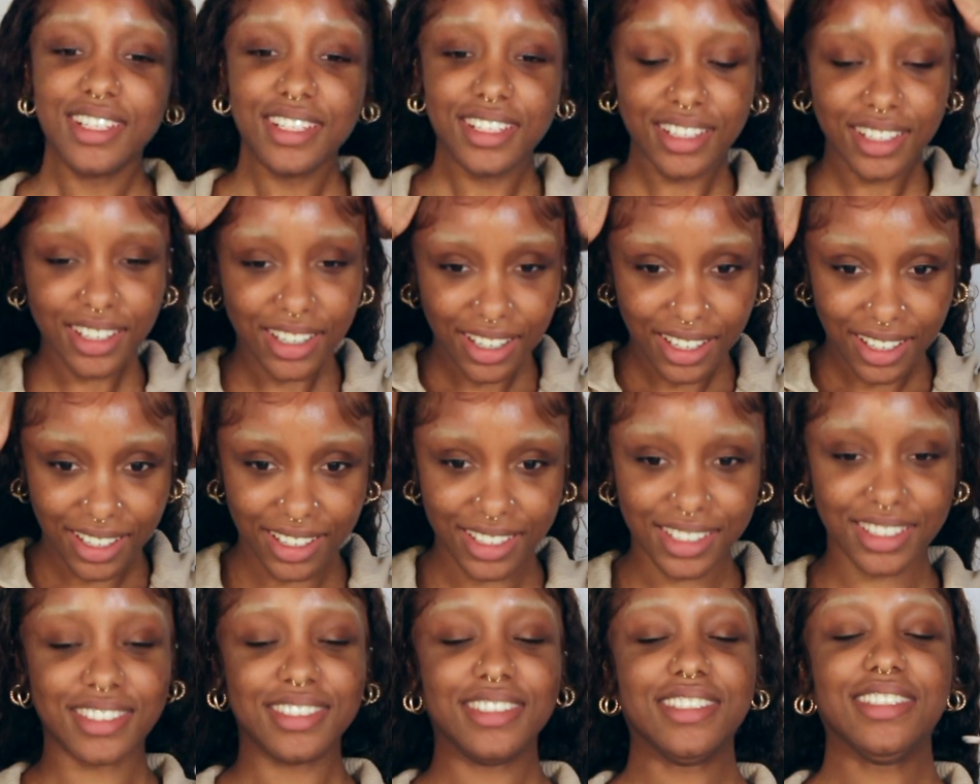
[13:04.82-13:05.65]
Oh,
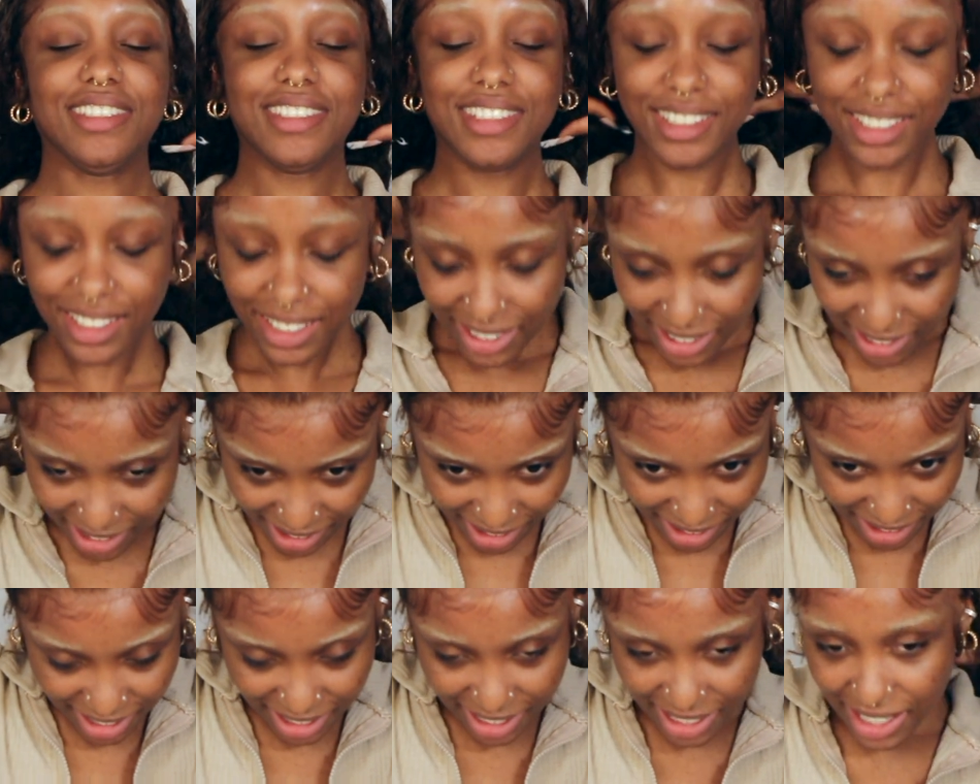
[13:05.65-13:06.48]

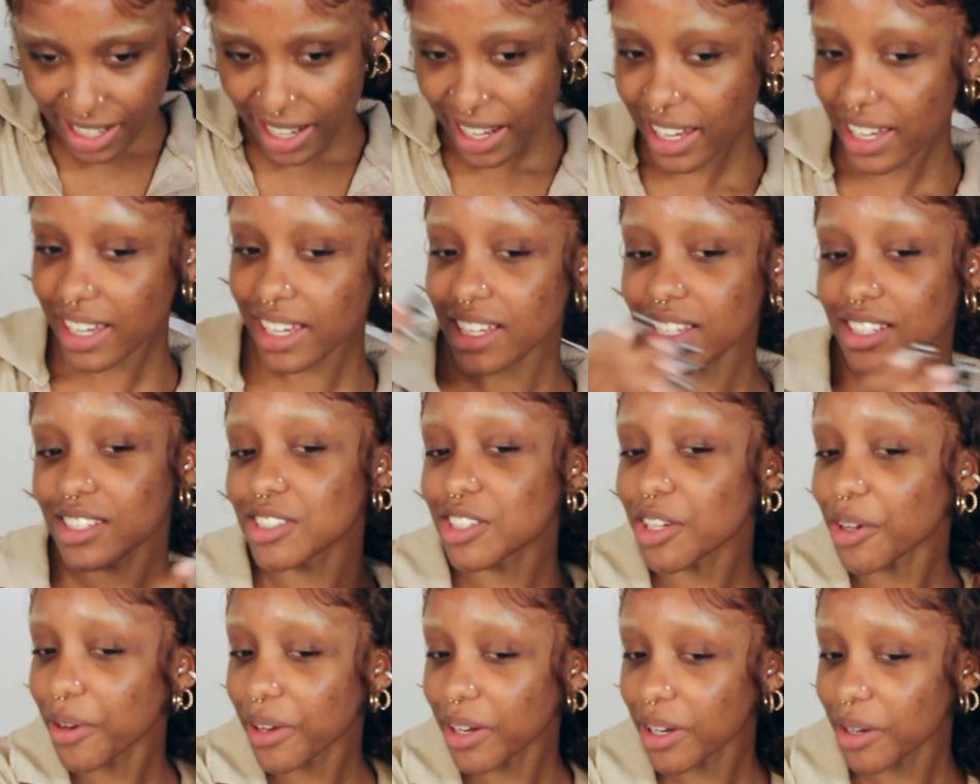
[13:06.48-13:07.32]
today is
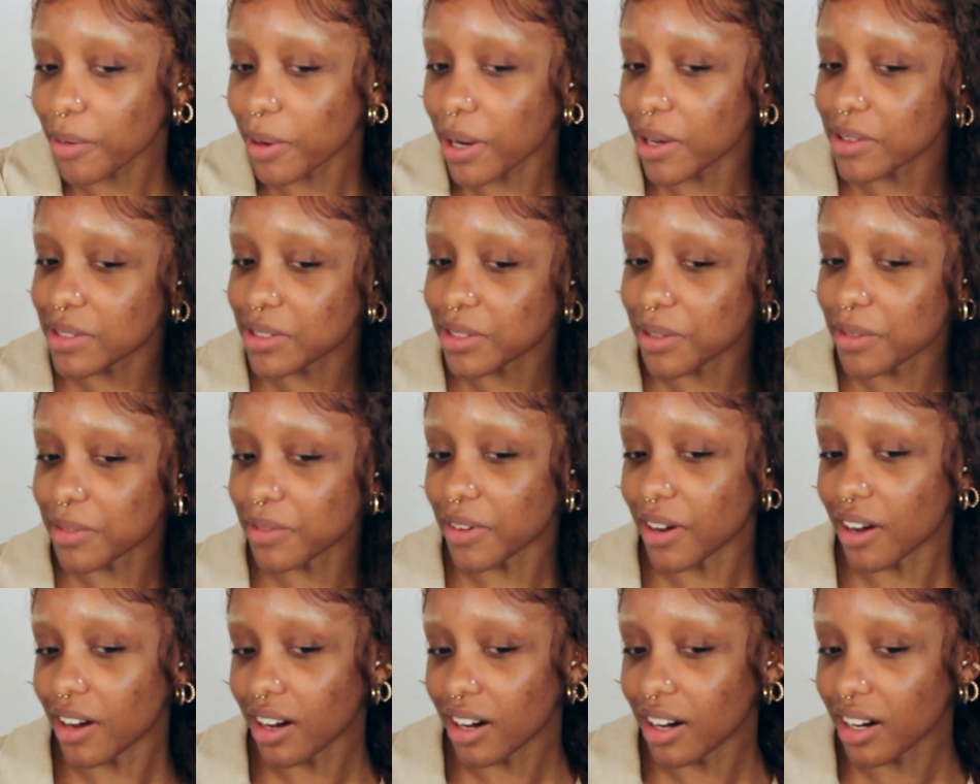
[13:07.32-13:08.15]
going well so
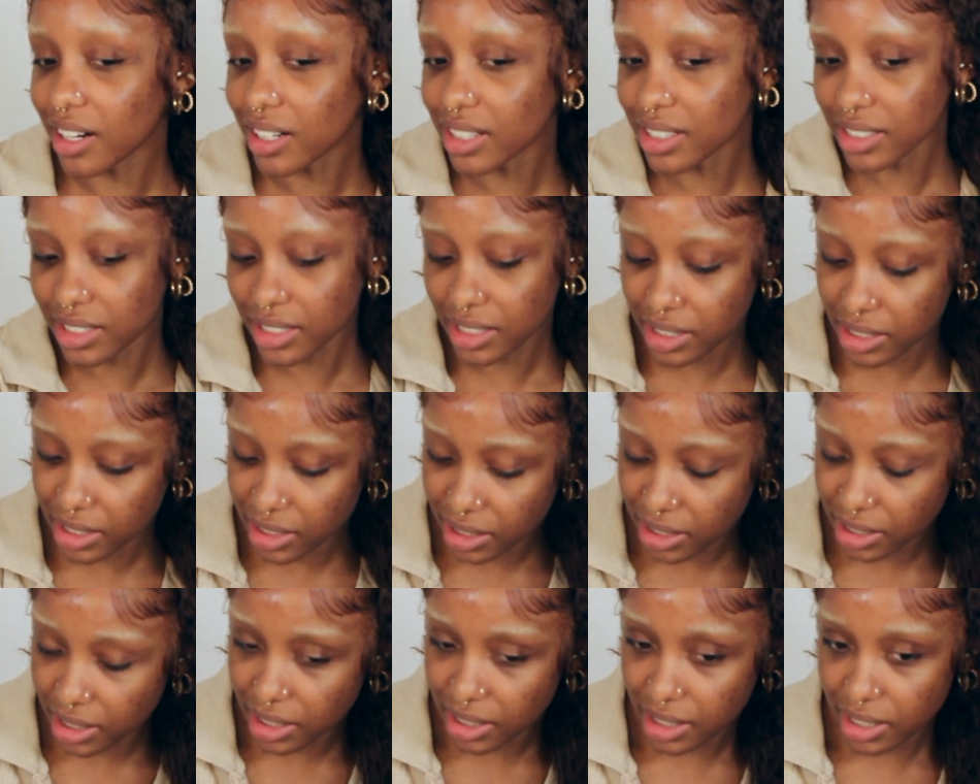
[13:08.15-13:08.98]
far.
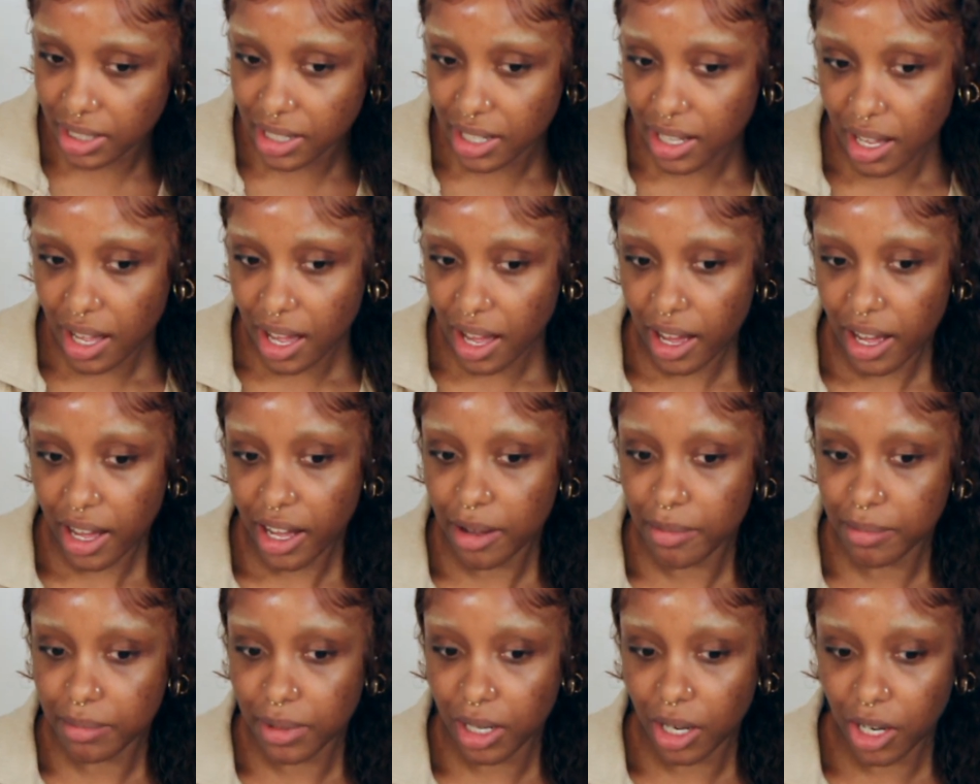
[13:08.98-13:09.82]

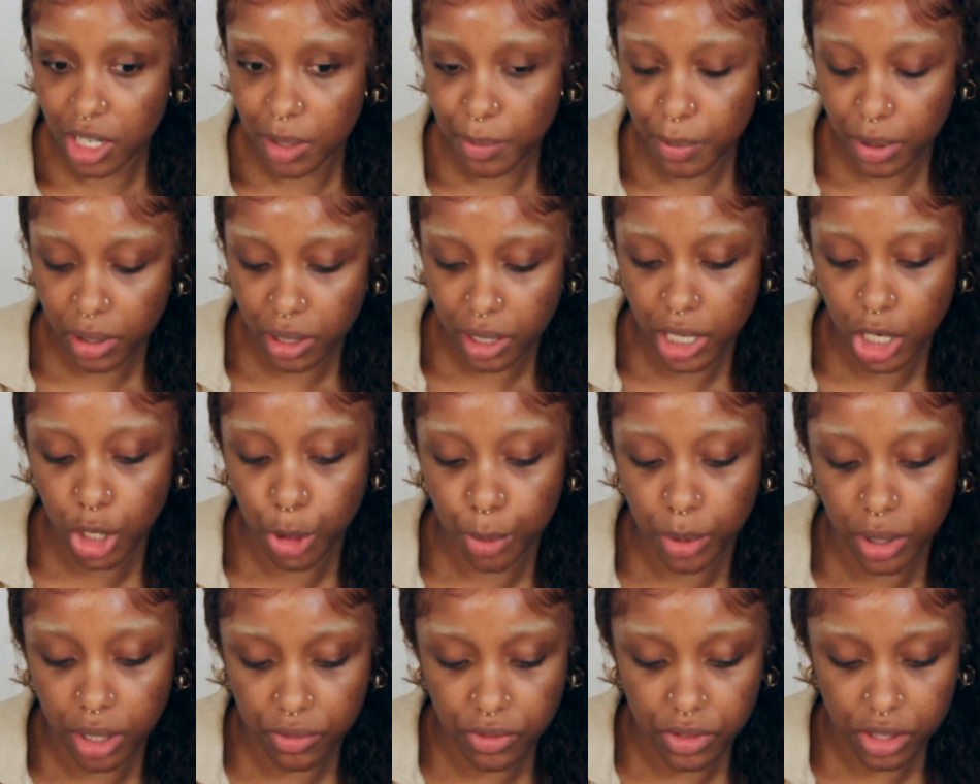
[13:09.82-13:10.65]
I'm gonna put a little
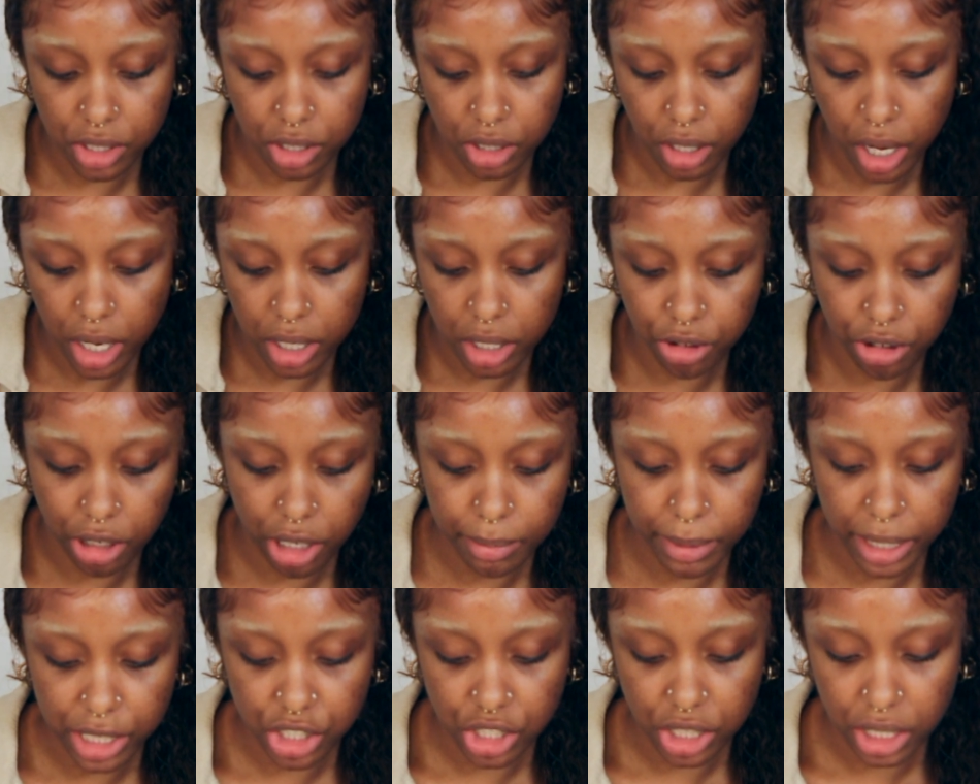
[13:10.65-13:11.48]
bit of this curling
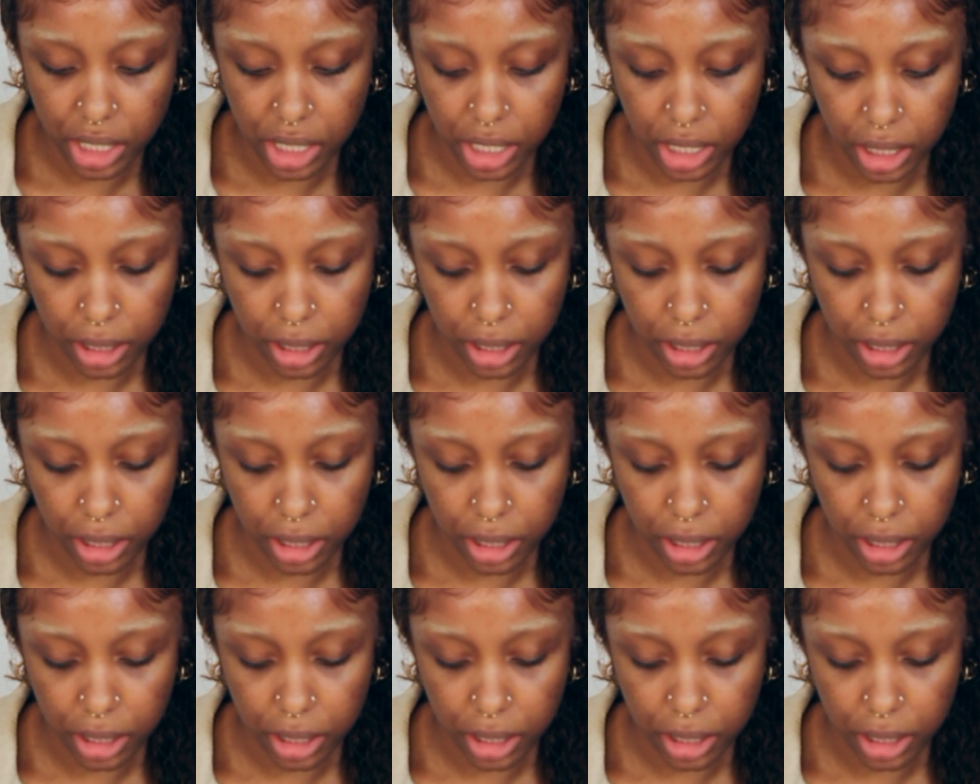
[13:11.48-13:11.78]
cream actually.